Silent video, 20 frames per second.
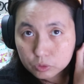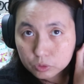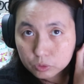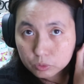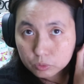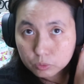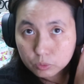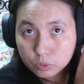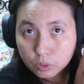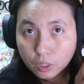
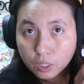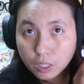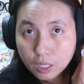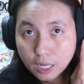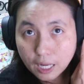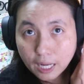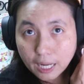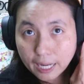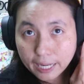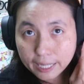to
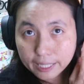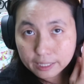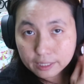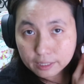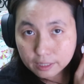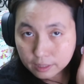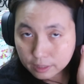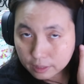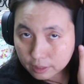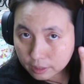hide
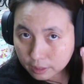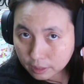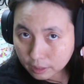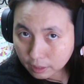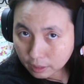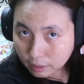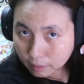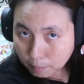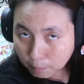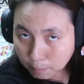
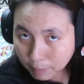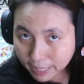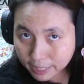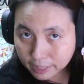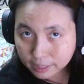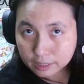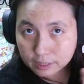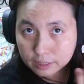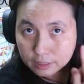the mic